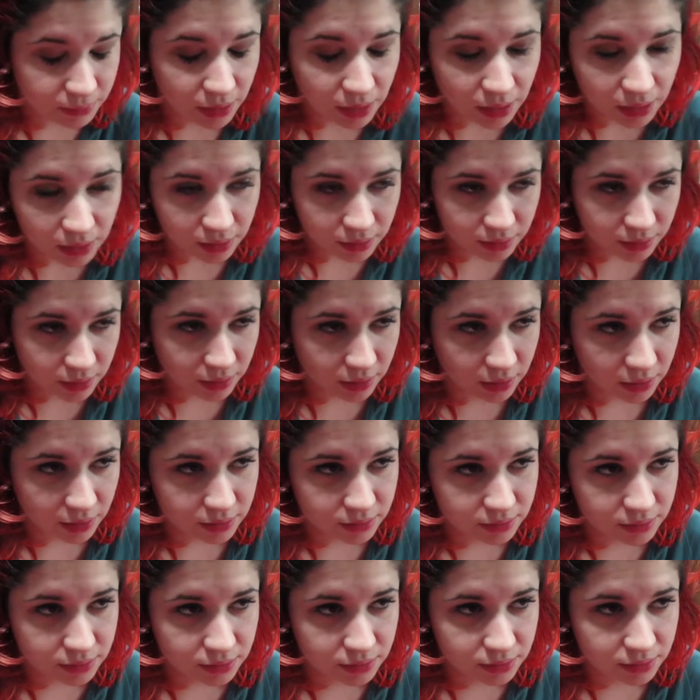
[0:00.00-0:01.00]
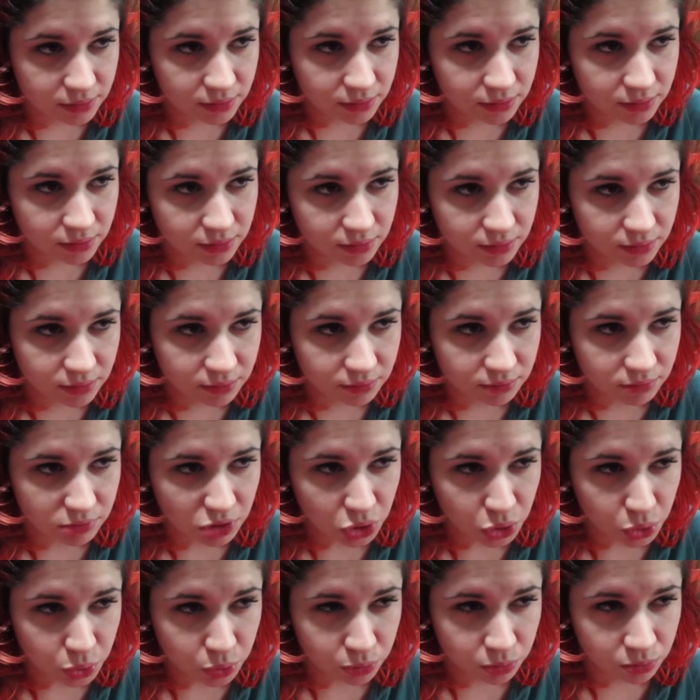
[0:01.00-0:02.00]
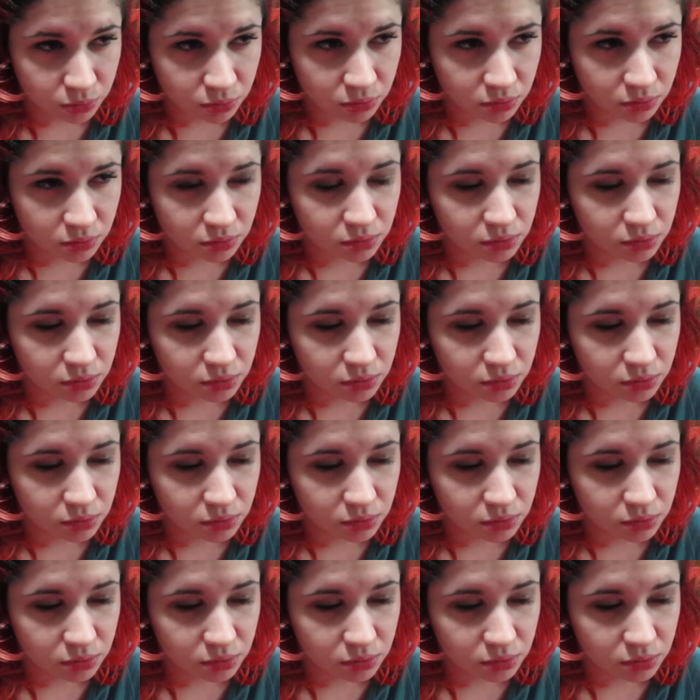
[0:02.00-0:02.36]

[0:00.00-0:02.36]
now. I guess it's noon.